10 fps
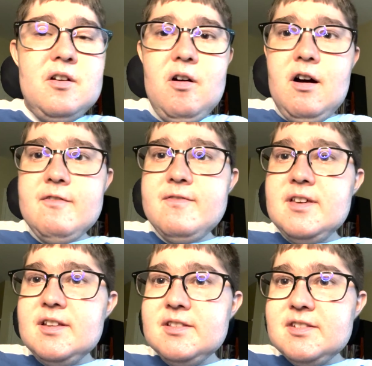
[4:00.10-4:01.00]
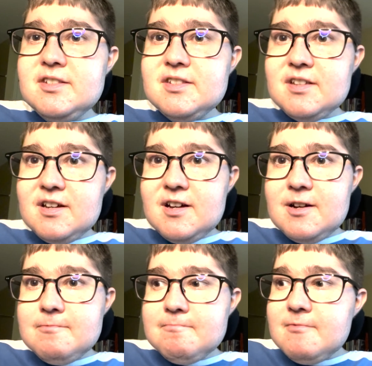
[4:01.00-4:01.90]
offense
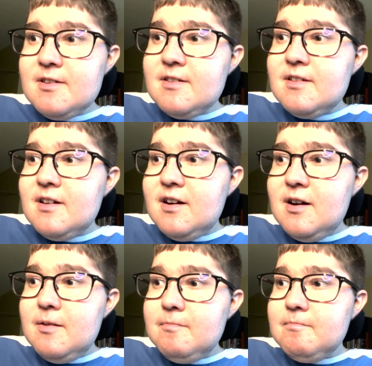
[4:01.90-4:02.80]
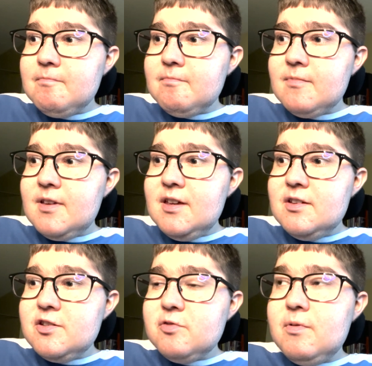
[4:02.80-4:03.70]
uh, um,
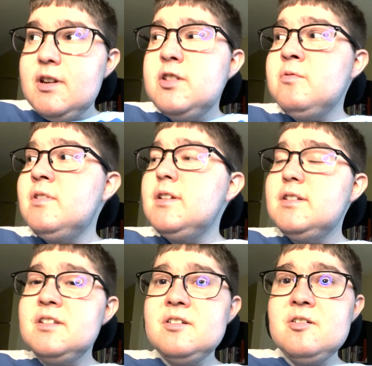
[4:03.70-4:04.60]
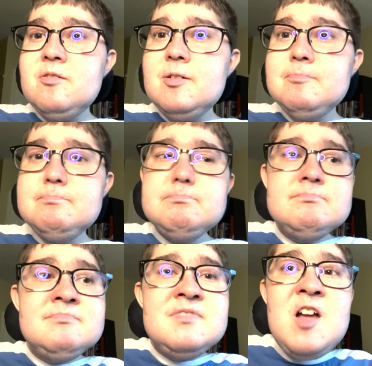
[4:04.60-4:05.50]
in 2022.
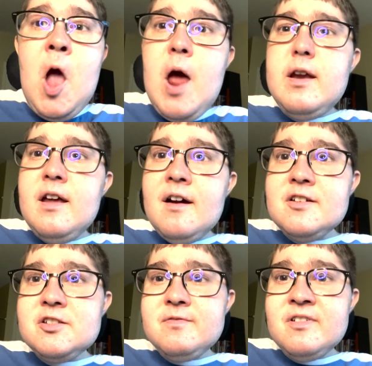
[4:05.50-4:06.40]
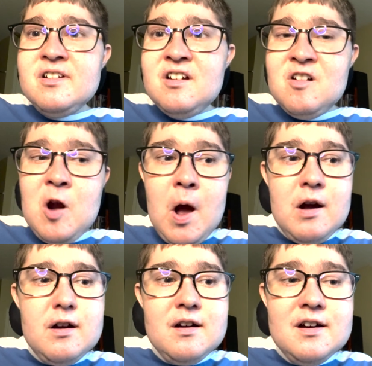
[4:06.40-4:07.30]
Now, as for your uh,
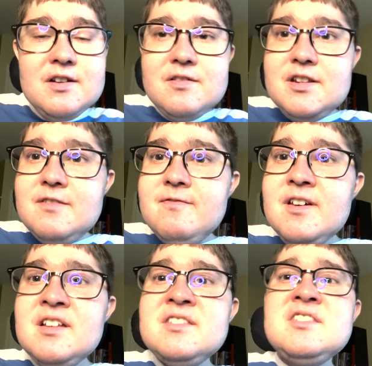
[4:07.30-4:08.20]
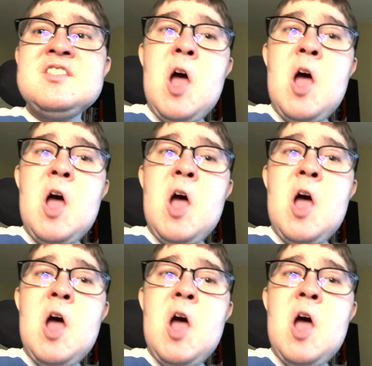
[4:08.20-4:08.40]
uh, your defense,